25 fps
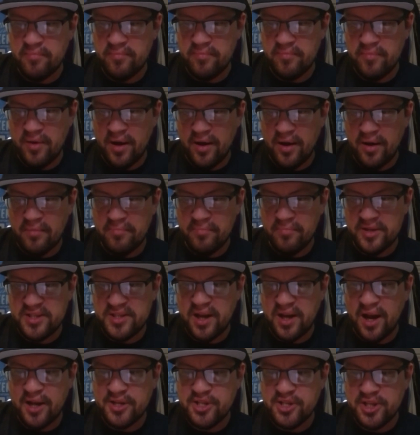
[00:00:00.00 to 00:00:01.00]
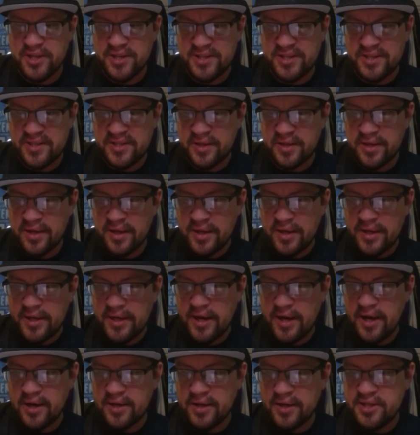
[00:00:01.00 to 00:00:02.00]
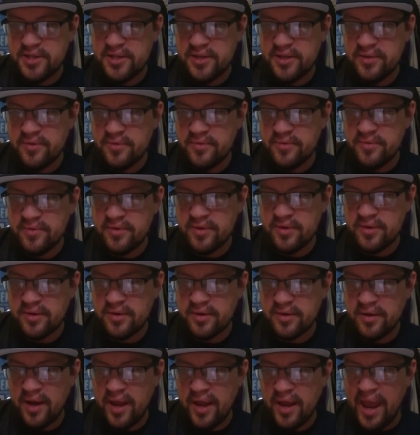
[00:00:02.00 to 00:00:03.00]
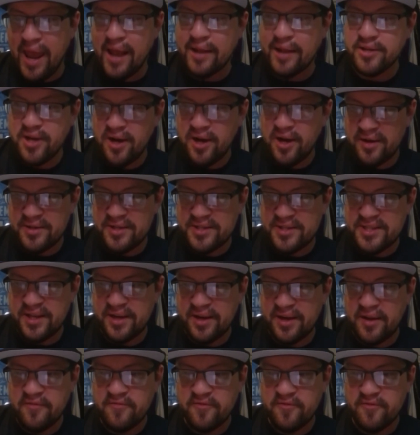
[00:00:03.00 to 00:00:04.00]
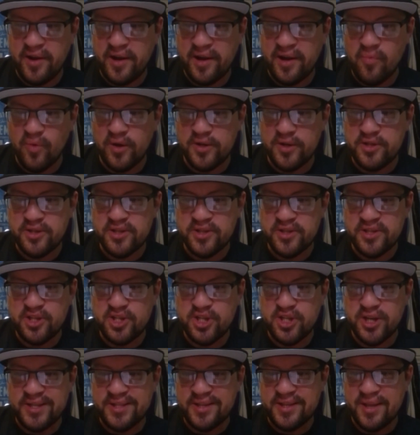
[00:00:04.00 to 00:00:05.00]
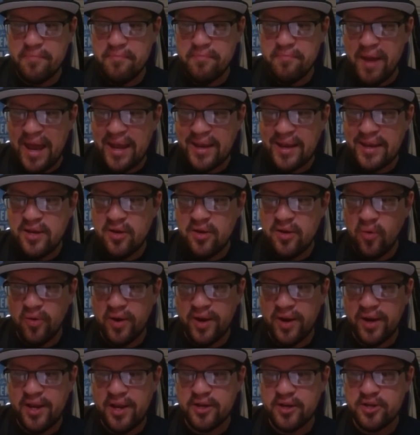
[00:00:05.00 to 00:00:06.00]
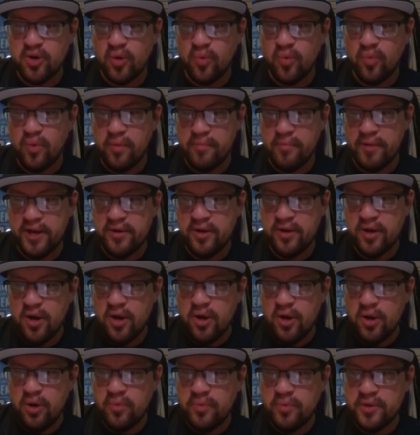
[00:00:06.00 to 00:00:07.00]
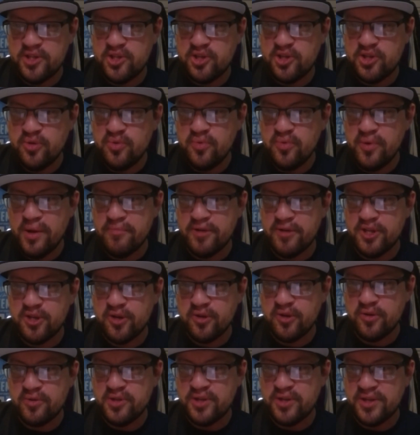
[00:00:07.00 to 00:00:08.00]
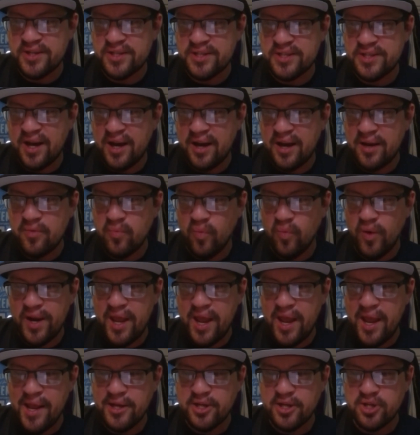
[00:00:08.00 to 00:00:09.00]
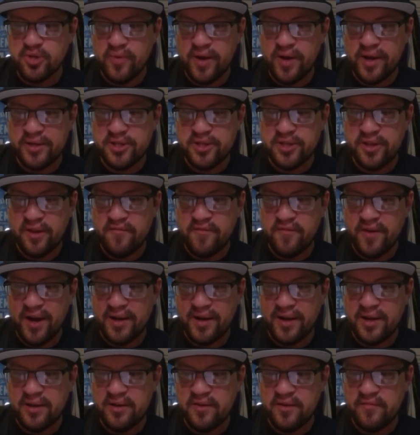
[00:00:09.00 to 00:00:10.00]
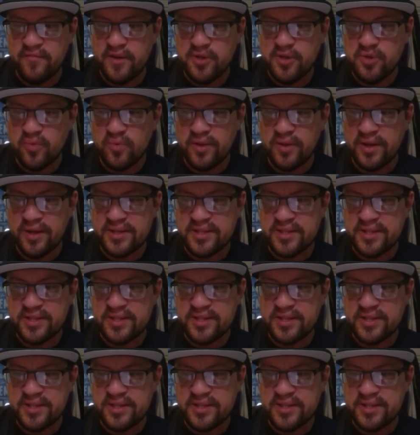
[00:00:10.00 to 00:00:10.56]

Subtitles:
misogynist and condescending for anyone to suggest that Maggie or any adult woman who is too immature to decide what age range they find individual